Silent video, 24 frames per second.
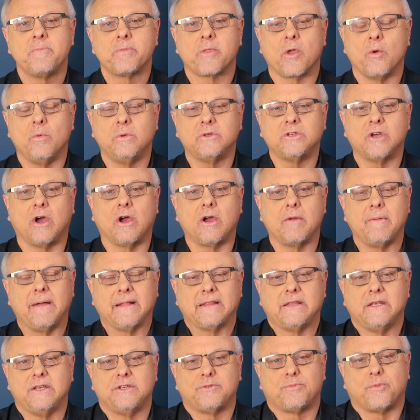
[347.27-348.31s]
When we talk about
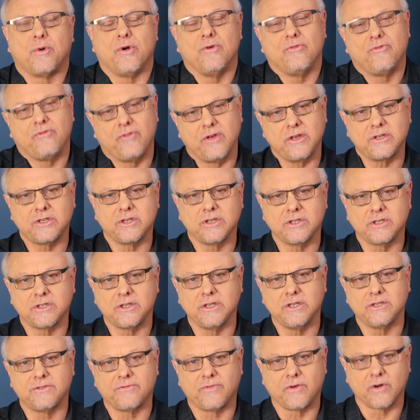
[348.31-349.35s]
these
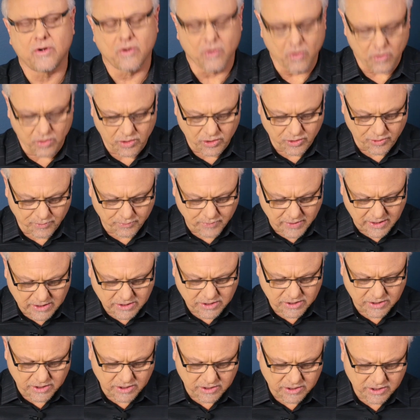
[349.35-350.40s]
proficiencies for growing your
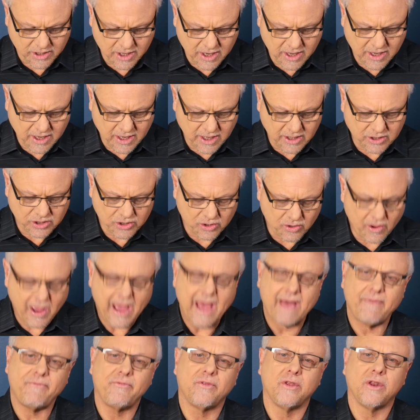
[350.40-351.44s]
business, is you
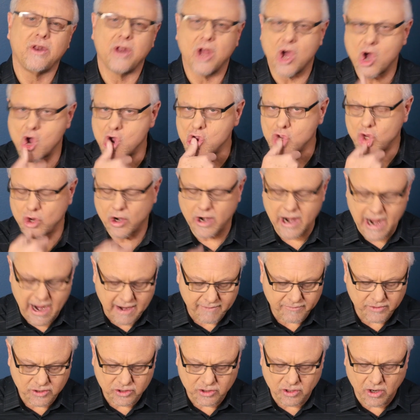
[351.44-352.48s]
have to know your
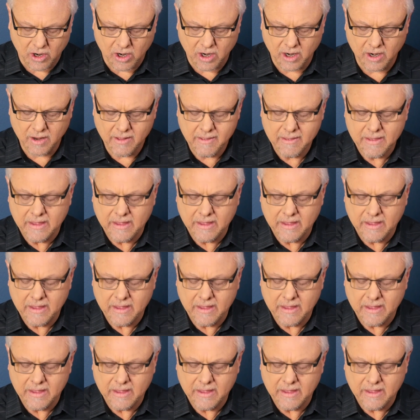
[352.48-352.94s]
avatar,